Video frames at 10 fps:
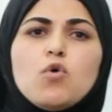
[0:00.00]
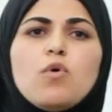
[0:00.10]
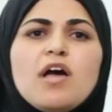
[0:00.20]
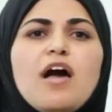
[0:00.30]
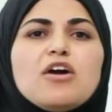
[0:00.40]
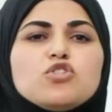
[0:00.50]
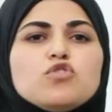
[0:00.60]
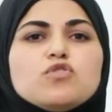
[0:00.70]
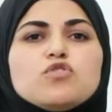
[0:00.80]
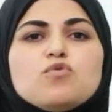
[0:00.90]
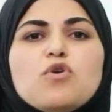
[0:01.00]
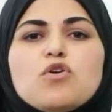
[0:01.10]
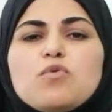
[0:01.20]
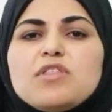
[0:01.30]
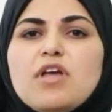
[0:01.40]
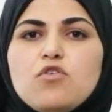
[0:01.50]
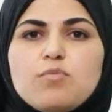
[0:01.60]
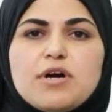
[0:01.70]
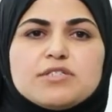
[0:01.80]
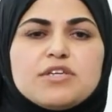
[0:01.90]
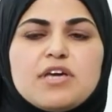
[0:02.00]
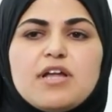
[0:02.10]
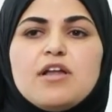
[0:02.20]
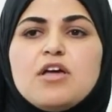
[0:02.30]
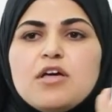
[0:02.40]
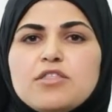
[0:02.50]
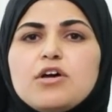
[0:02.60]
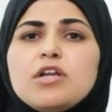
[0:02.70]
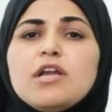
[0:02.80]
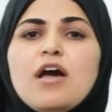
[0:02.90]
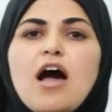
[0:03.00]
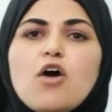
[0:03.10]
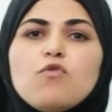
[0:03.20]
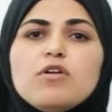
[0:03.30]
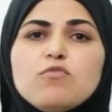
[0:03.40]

why I choose to work with nanoparticle. Then I will